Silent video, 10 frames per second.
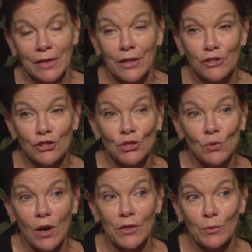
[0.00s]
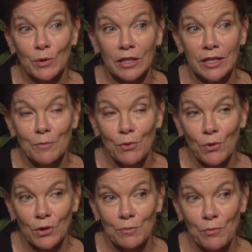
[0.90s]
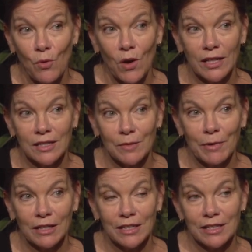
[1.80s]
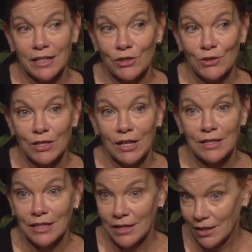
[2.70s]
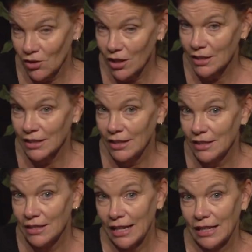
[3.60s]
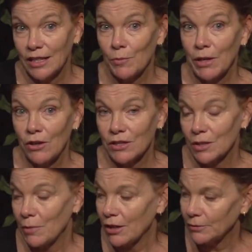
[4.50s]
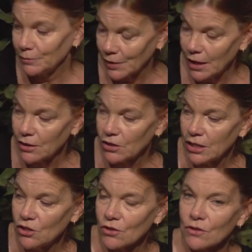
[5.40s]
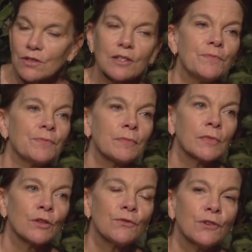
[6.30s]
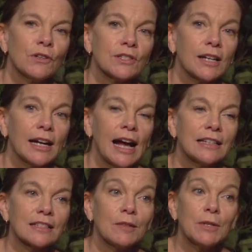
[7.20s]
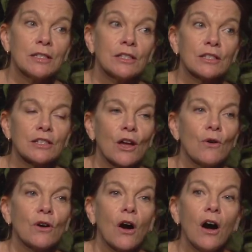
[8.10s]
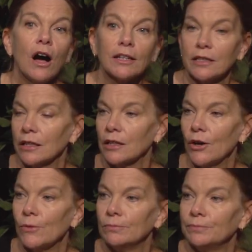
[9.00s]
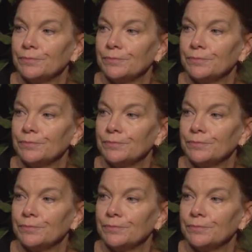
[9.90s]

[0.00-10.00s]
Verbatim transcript: Now, there's two other really important points about this exercise that I talk to kids and their parents about and their teachers. First, I ask them, is the snow gone in the globe?